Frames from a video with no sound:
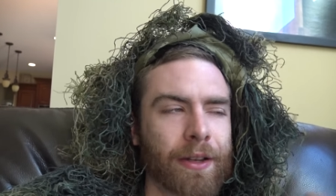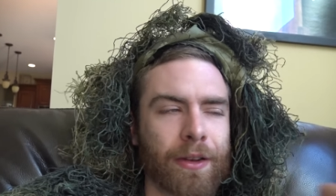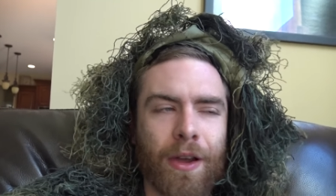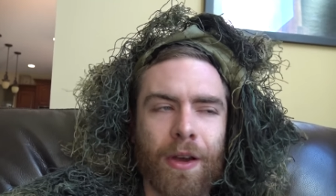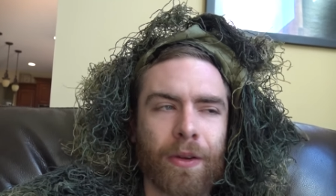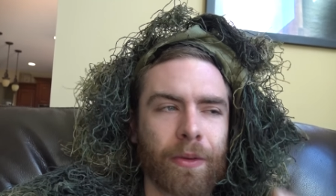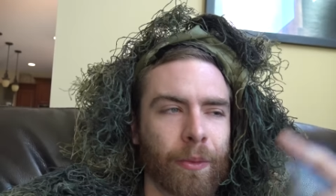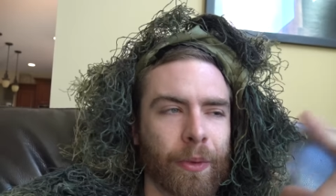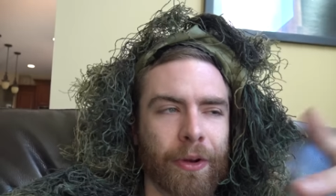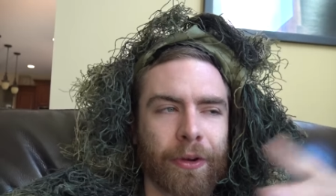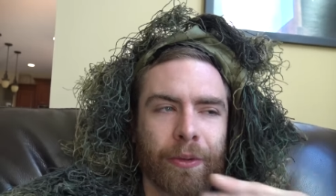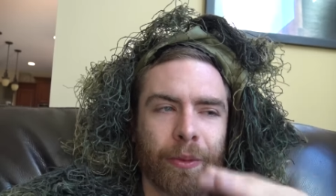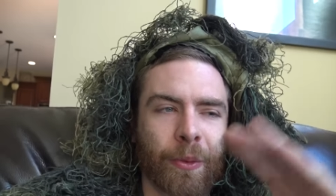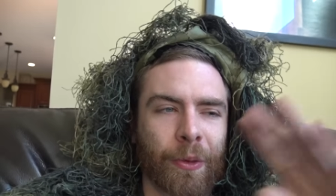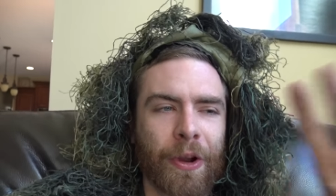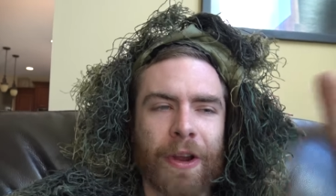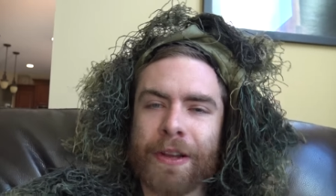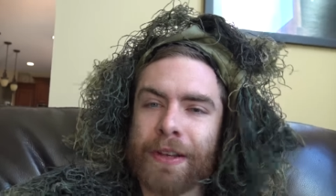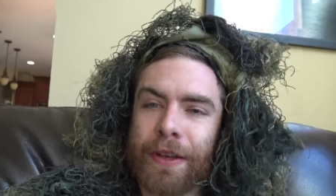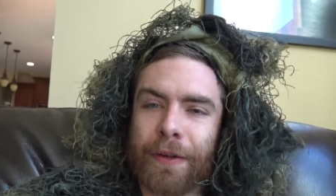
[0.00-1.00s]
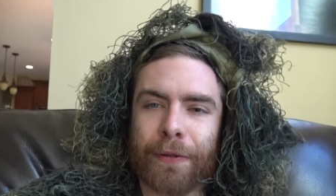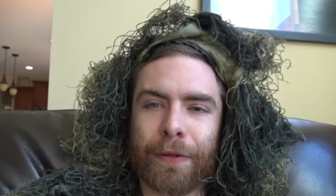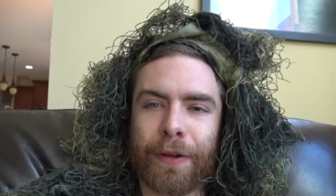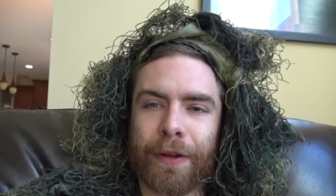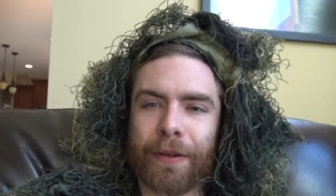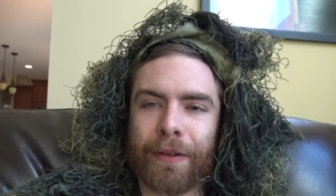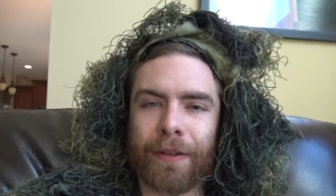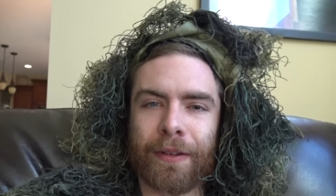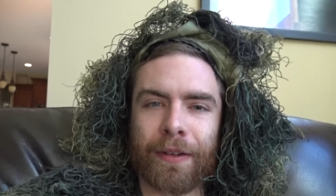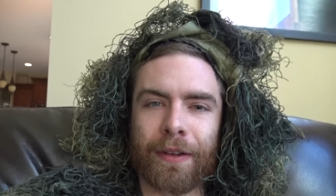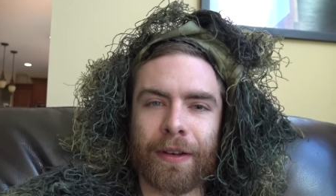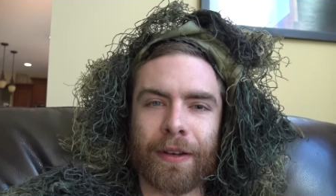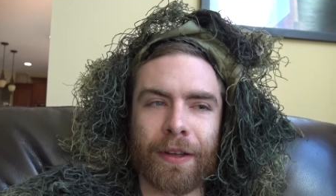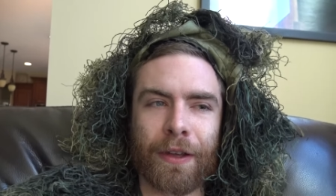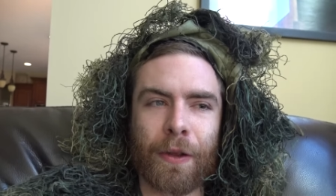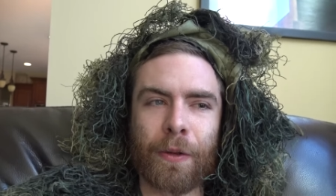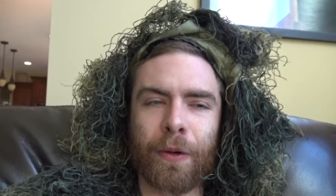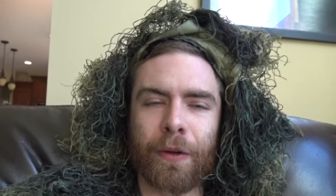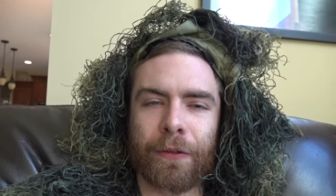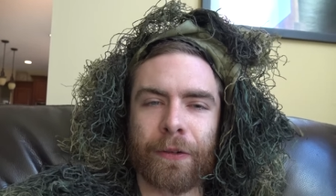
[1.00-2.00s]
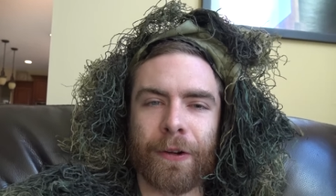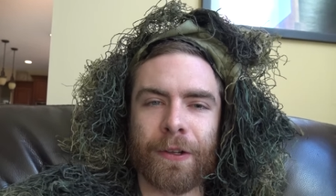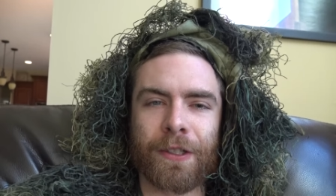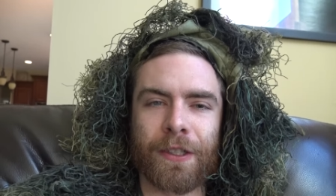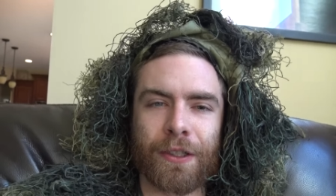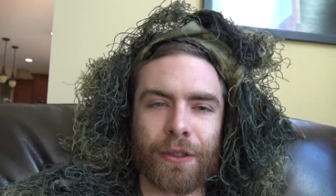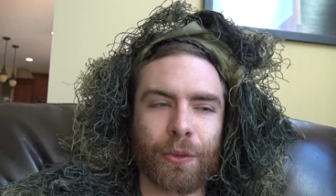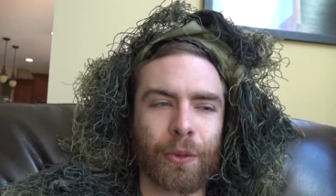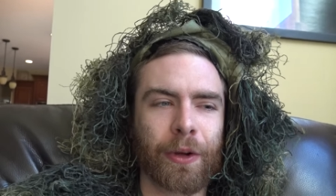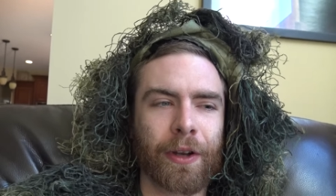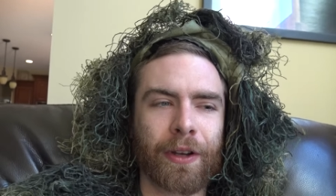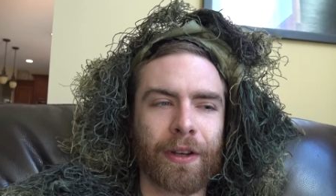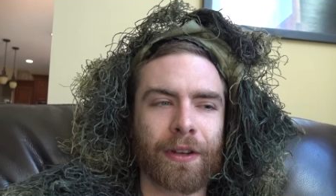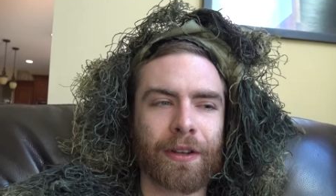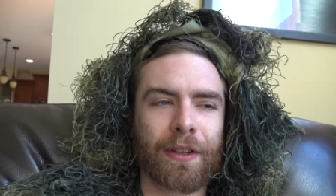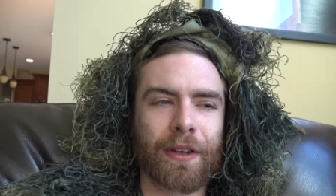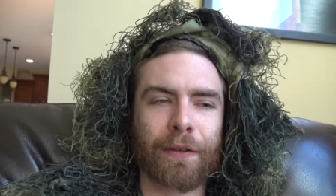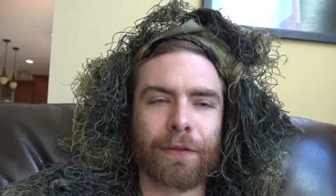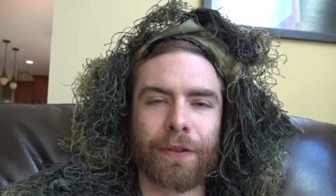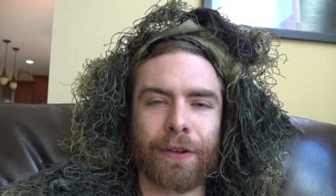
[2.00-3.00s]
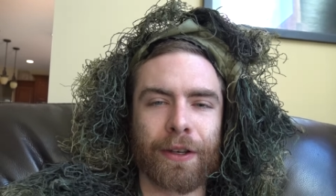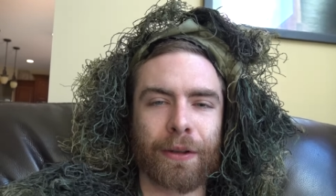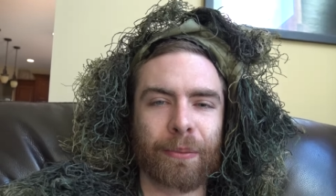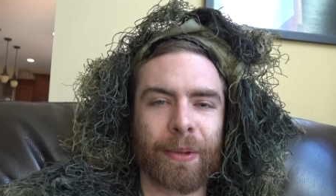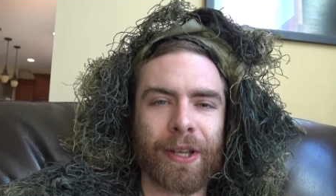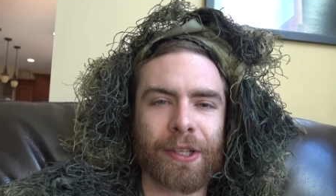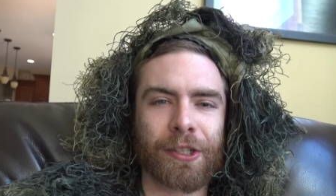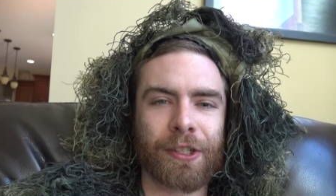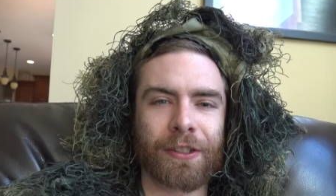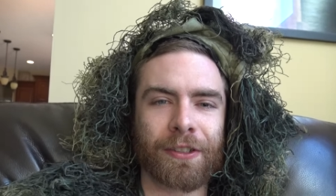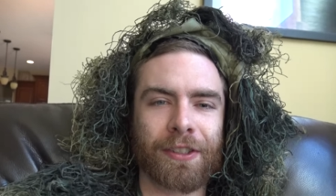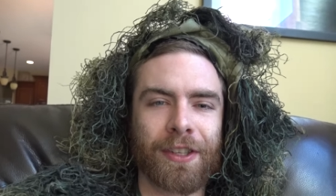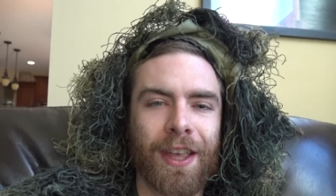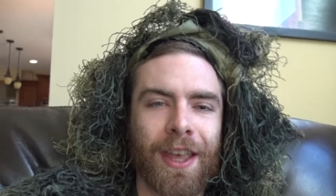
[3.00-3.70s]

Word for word: No, we're, we're on different universes. We're in different dimensions.